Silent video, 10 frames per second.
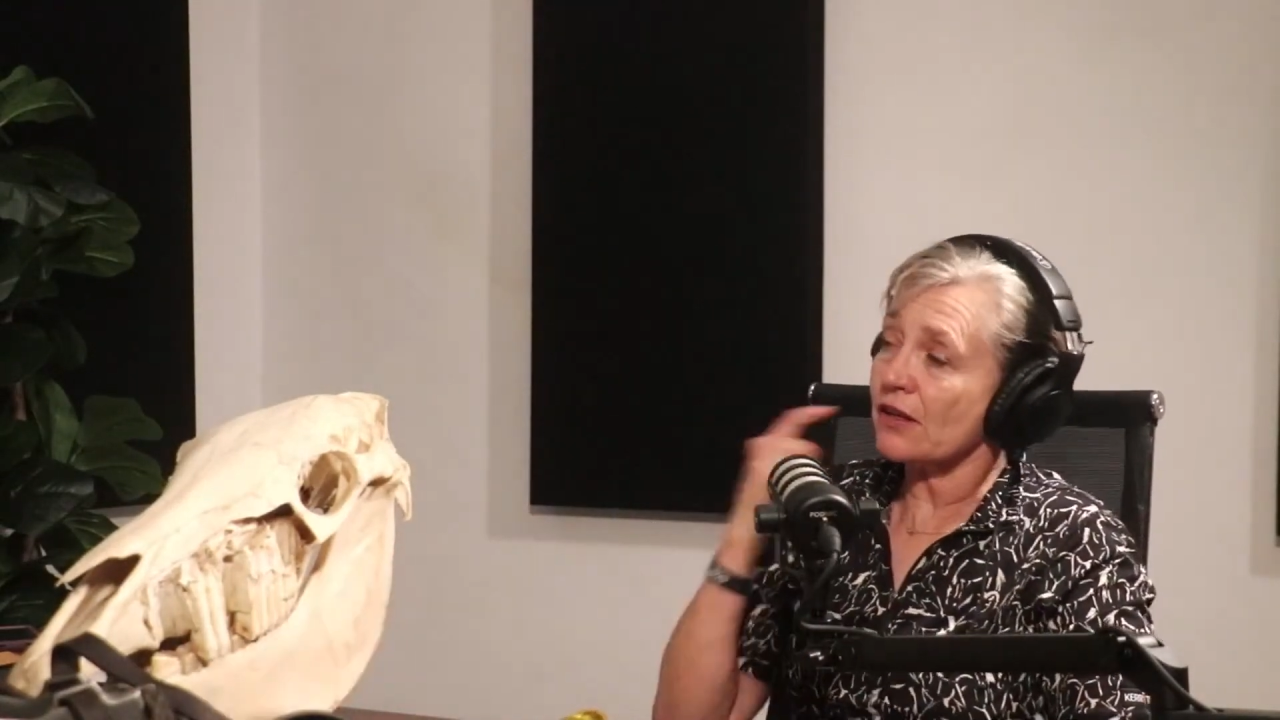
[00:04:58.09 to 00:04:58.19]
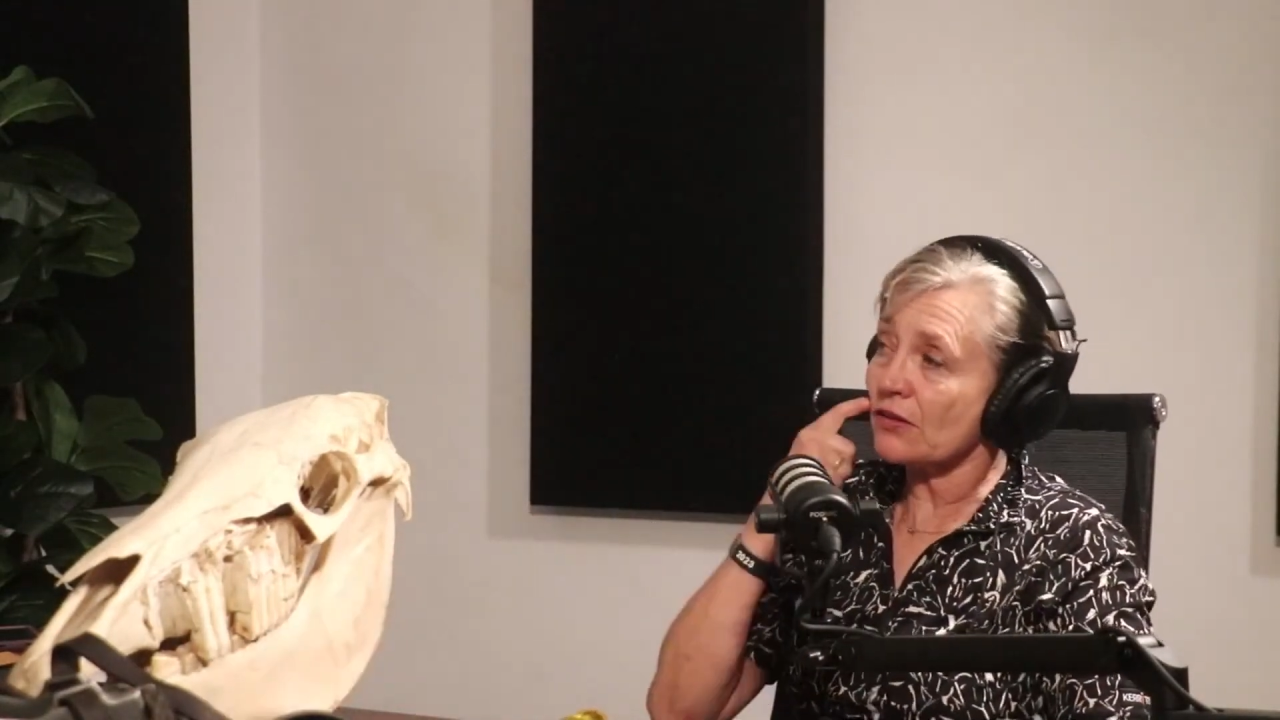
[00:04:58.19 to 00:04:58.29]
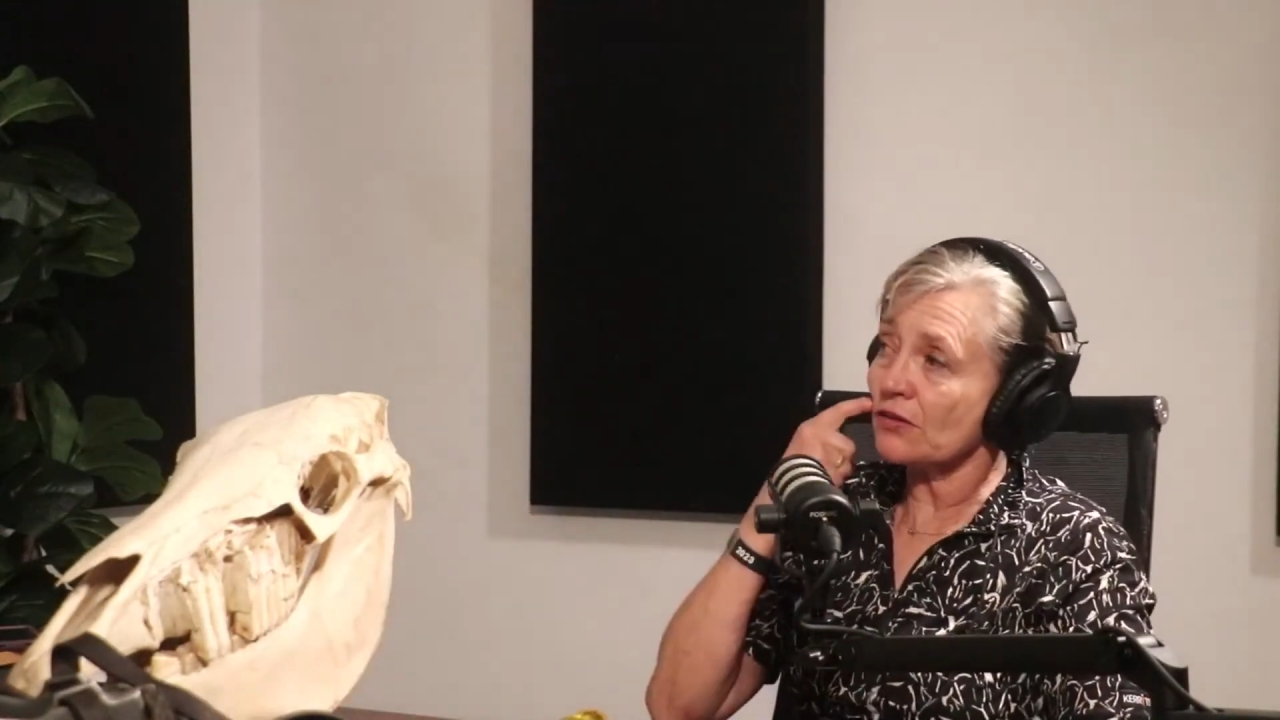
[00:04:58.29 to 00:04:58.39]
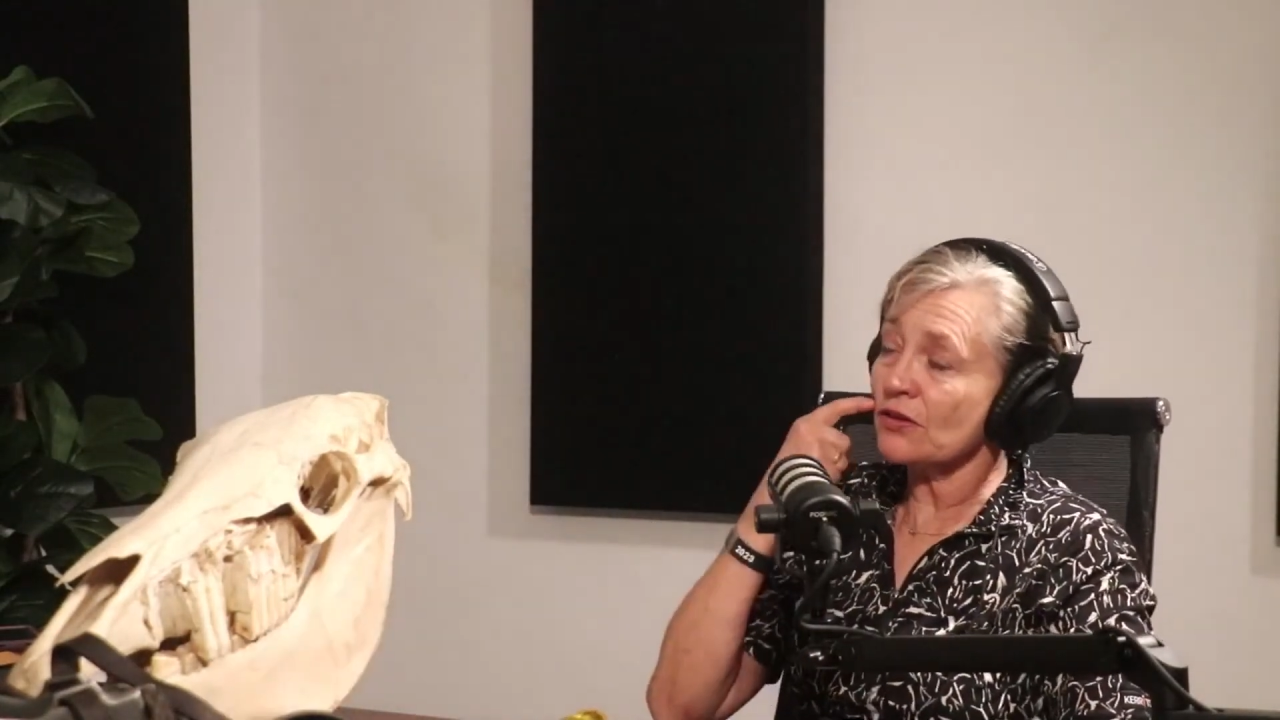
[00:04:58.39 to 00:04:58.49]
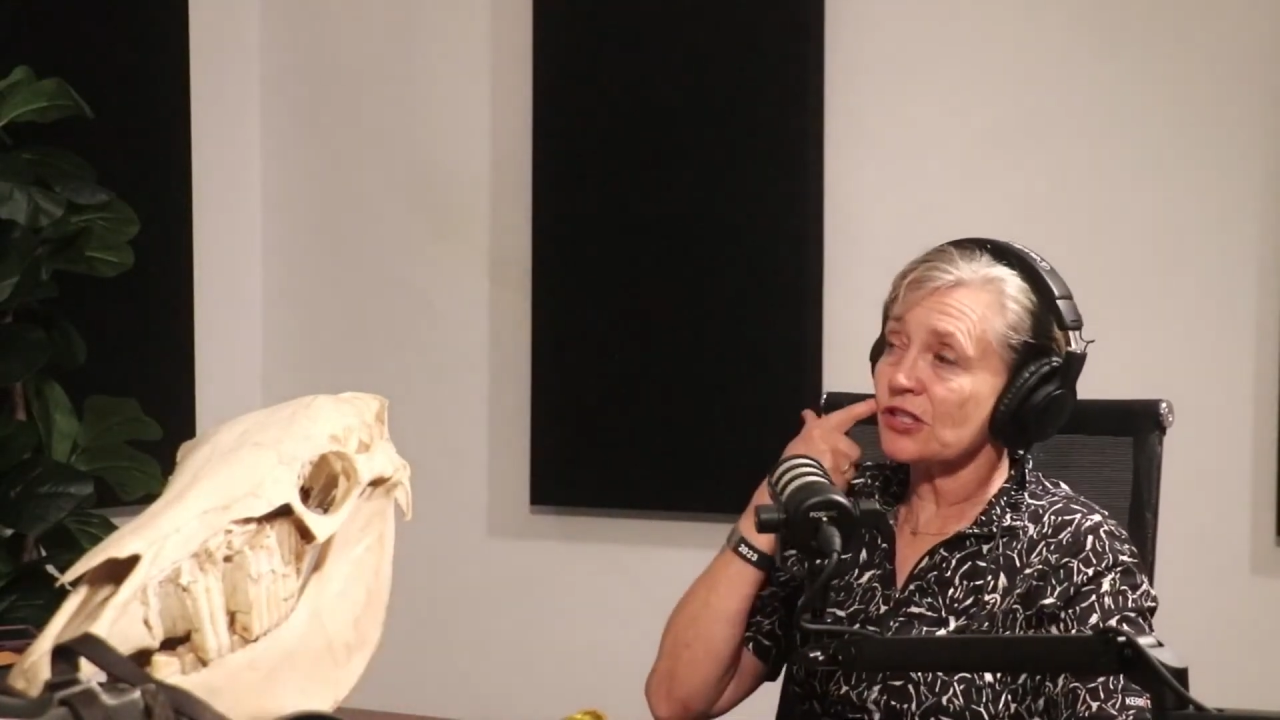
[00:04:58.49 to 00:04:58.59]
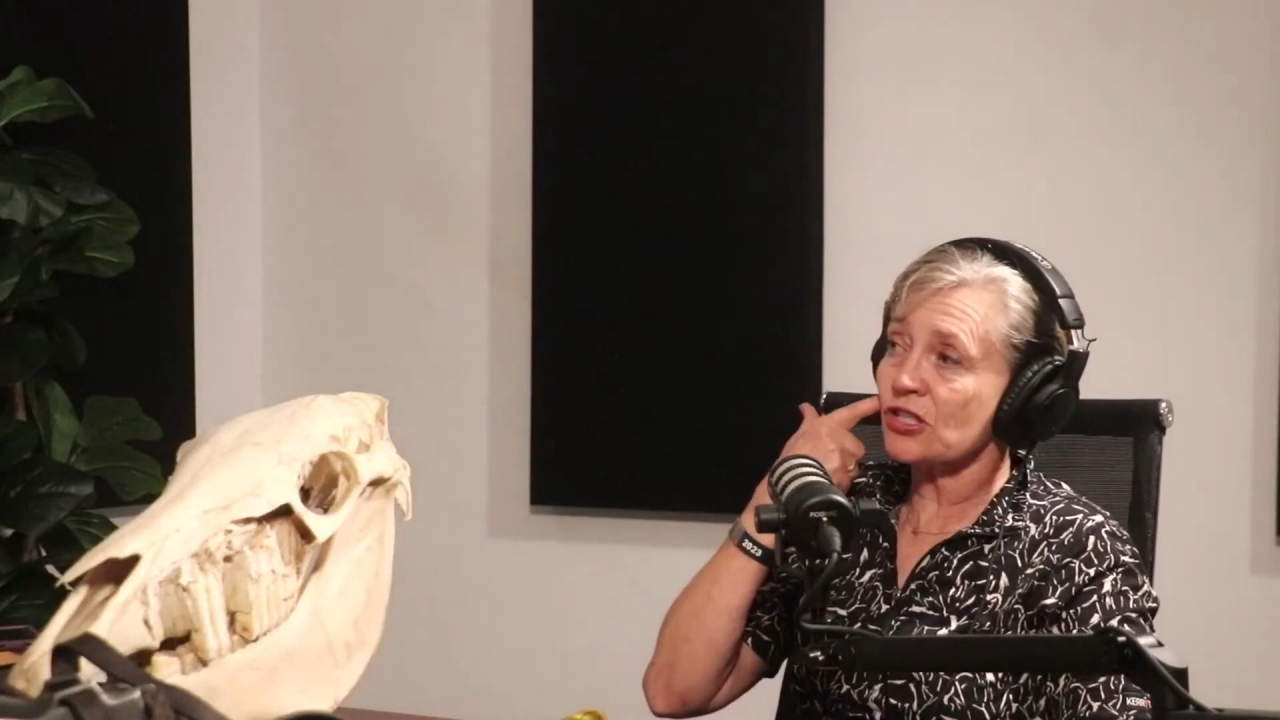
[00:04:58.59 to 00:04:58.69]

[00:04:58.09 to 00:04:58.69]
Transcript: through the